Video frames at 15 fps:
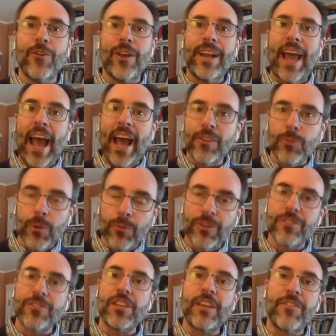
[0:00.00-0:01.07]
And as we
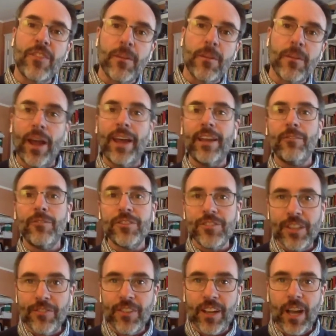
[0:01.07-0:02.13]
receive the bread and
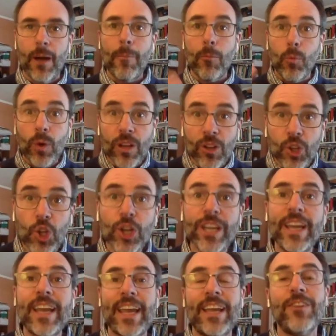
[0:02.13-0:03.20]
receive the cup, we're
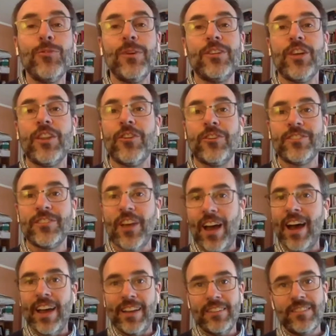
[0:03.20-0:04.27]
looking into each other's
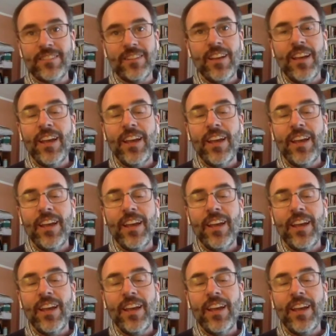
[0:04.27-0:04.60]
eyes.